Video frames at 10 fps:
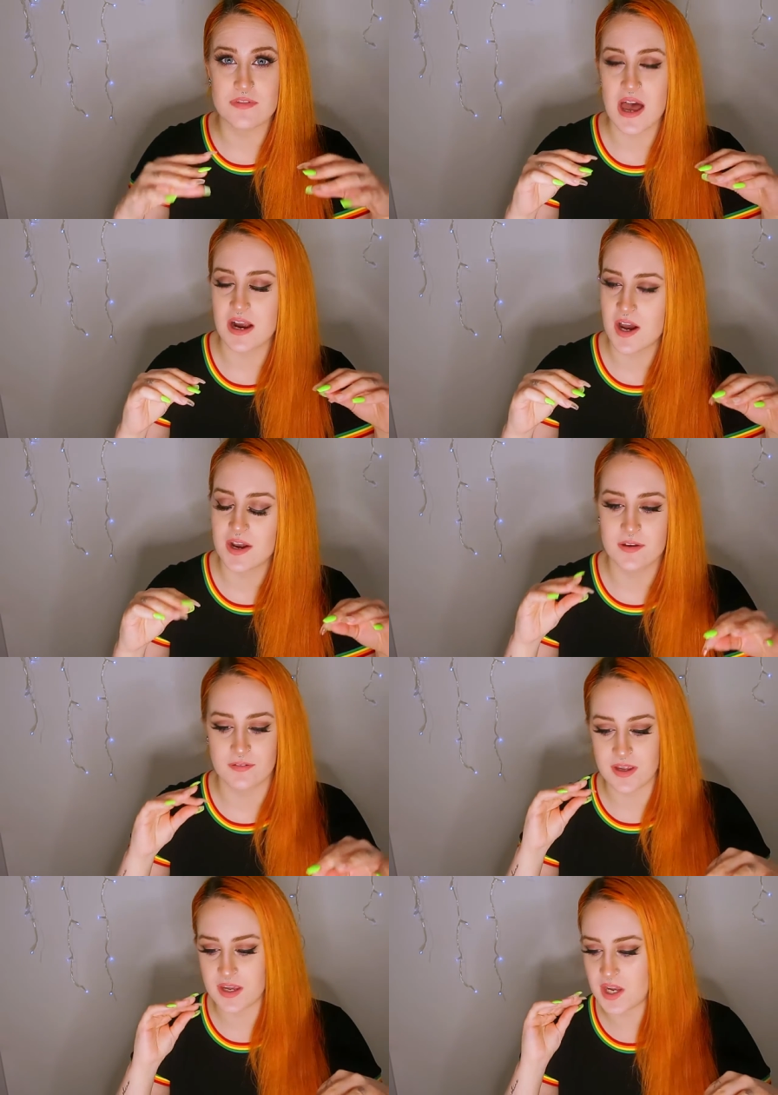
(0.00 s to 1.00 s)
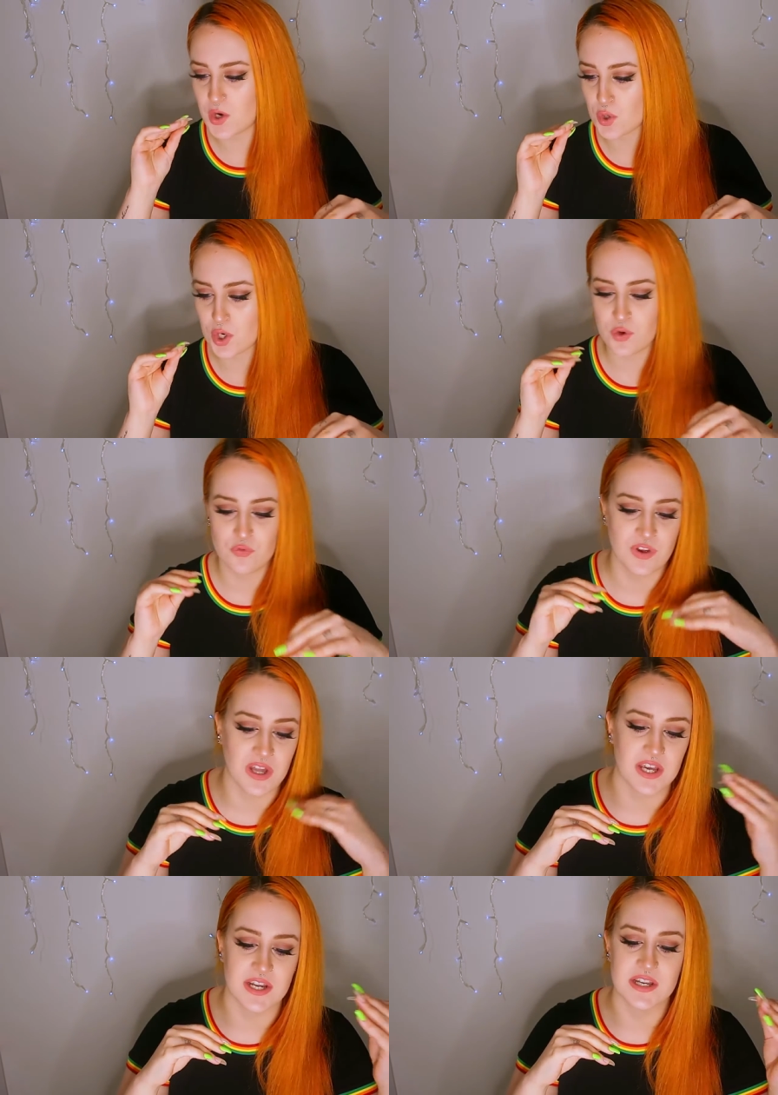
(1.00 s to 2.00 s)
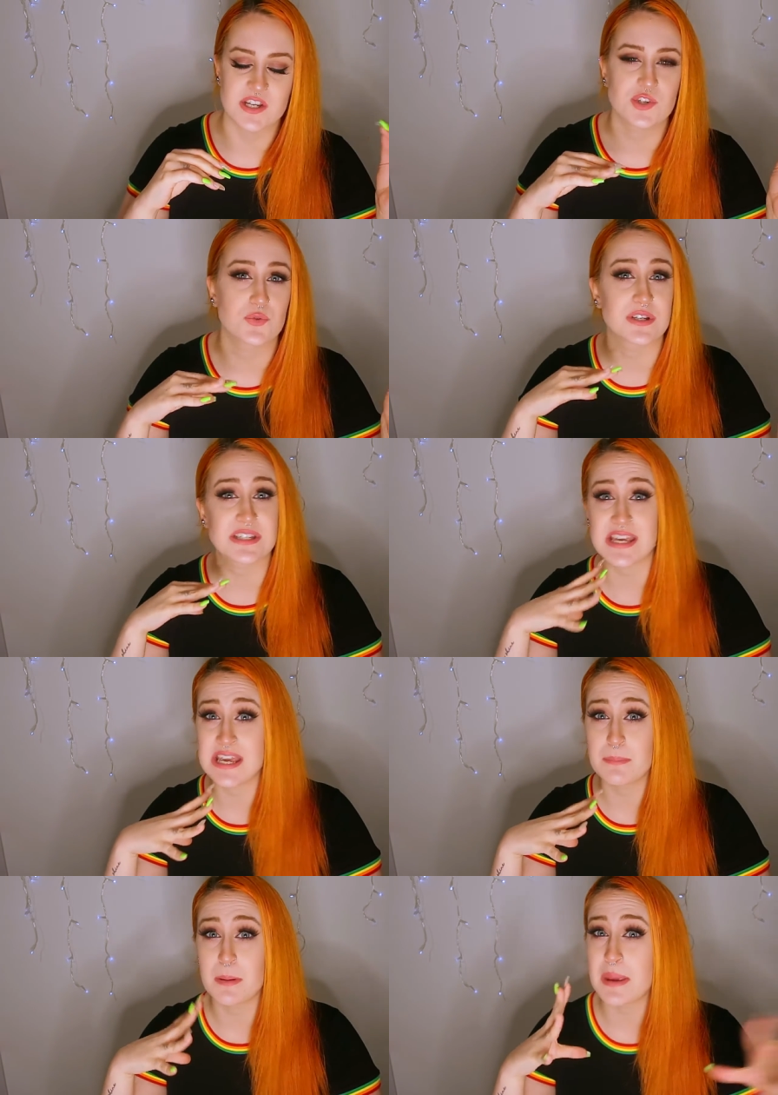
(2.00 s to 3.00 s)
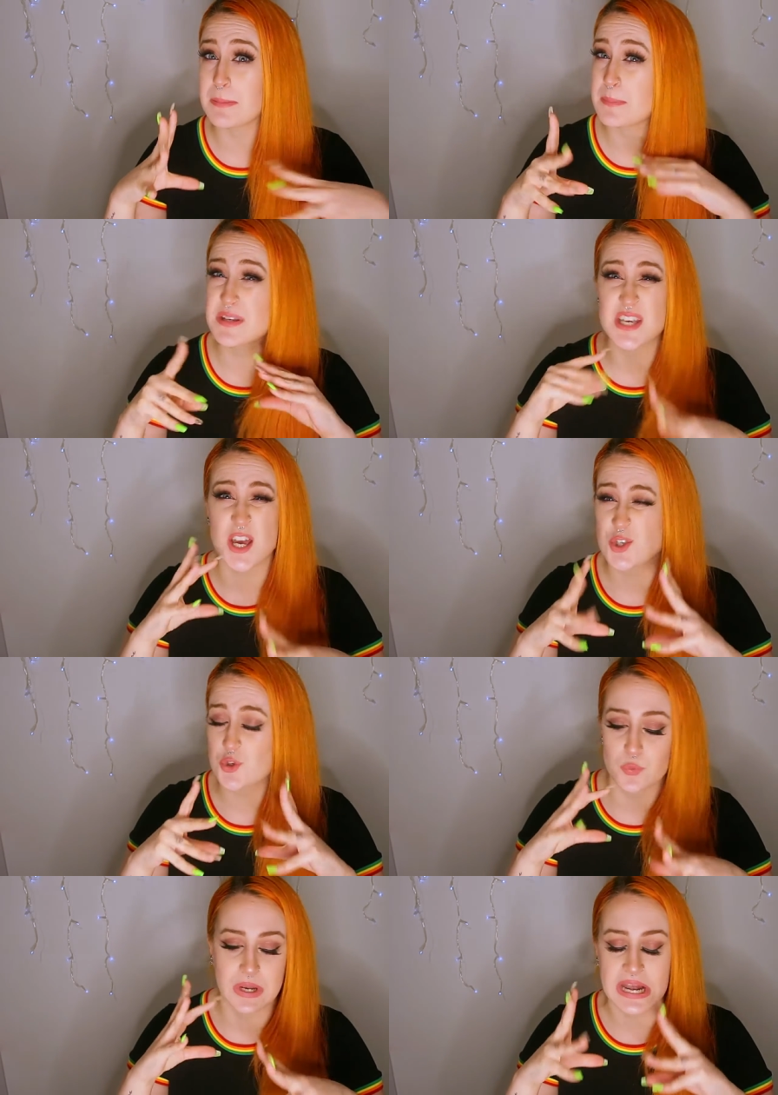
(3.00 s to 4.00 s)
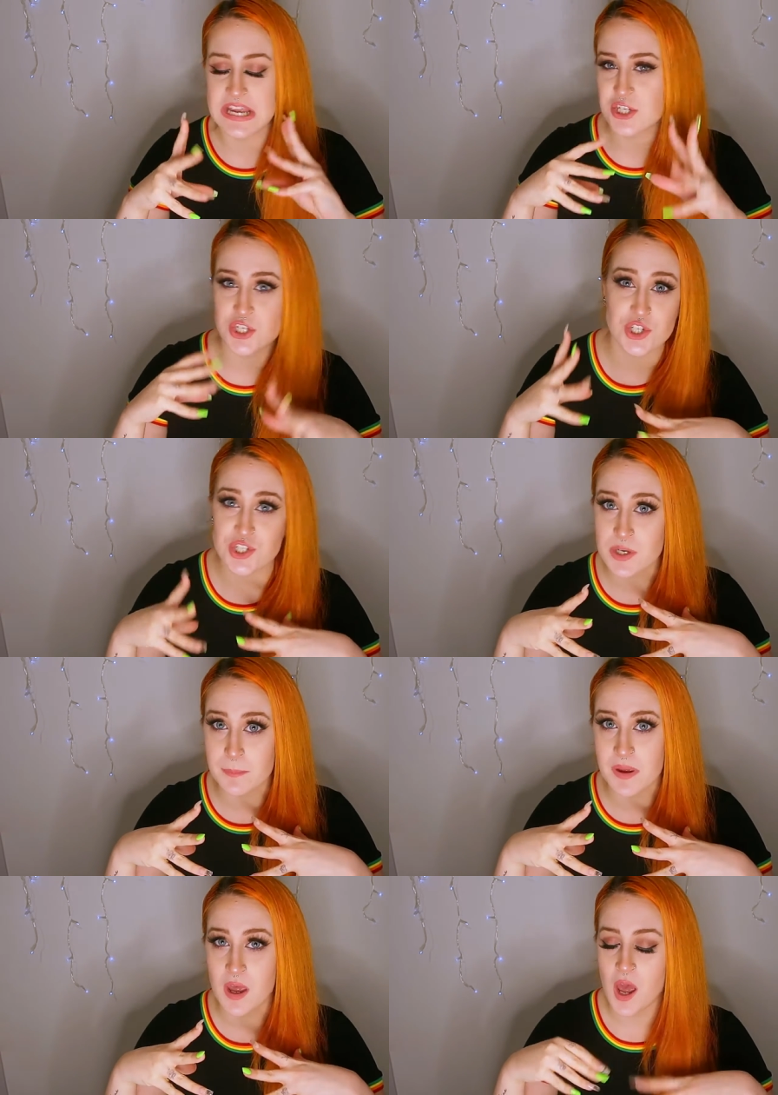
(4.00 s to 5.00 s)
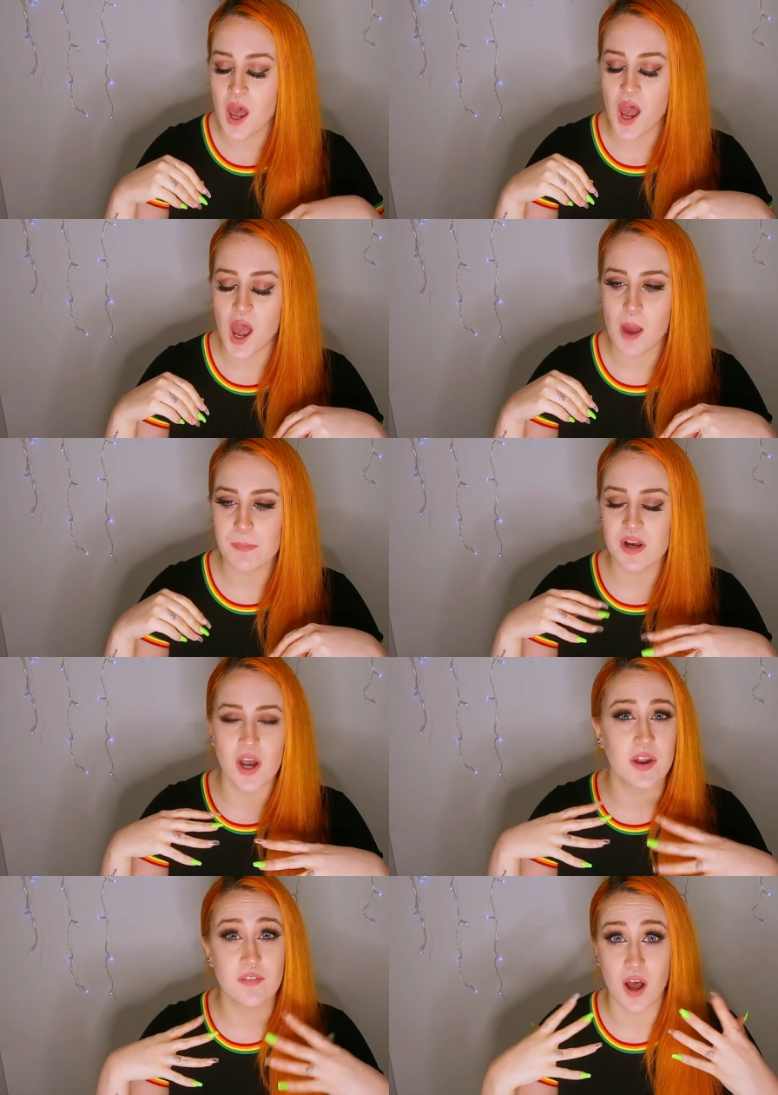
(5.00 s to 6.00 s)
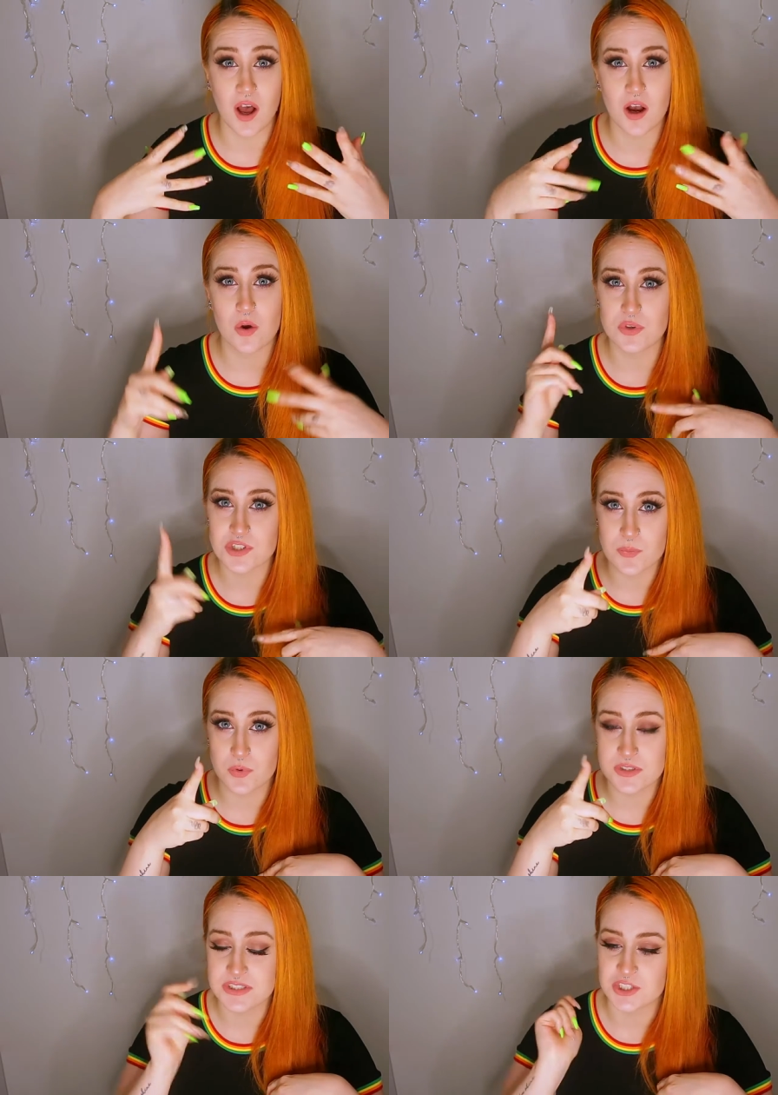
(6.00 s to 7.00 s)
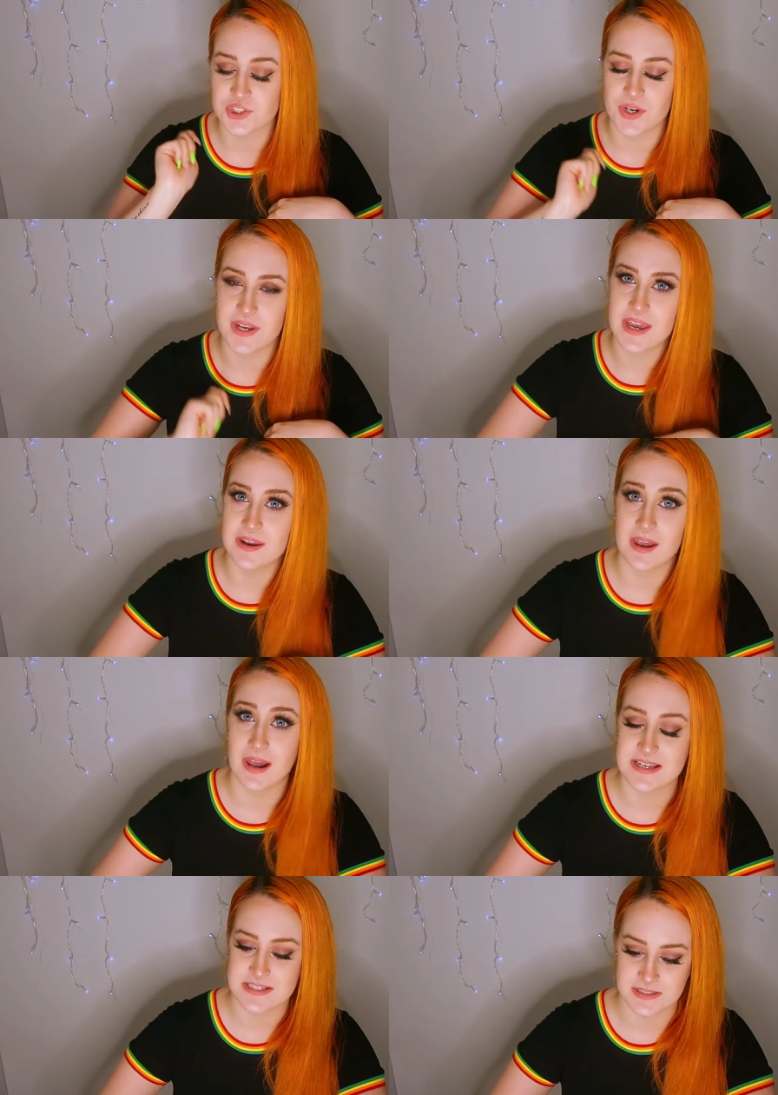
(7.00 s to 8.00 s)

that kind of hero villain into a team, maybe potential relationship kind of arc, which I will touch on again later.